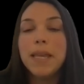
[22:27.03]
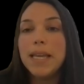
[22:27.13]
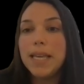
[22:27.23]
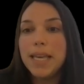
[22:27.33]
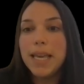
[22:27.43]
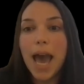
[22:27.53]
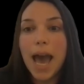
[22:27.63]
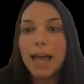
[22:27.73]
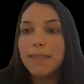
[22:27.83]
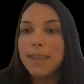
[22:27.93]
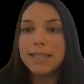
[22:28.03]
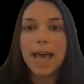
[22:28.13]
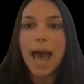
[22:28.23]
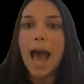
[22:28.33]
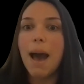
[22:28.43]
he had this
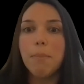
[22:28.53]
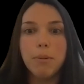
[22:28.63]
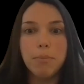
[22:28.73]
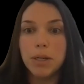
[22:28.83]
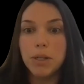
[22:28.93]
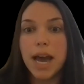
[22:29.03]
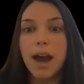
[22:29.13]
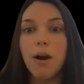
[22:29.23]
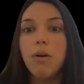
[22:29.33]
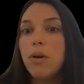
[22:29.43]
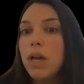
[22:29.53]
app built out